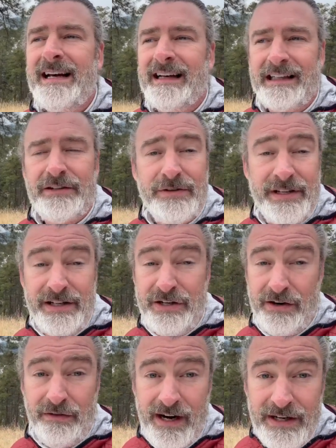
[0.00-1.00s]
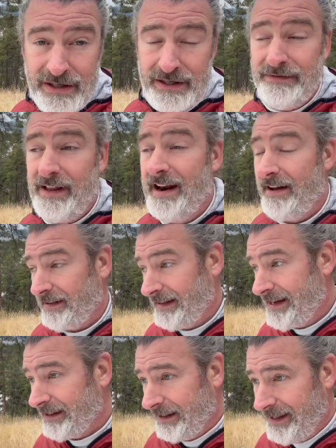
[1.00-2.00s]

electricity generation is flat out illegal.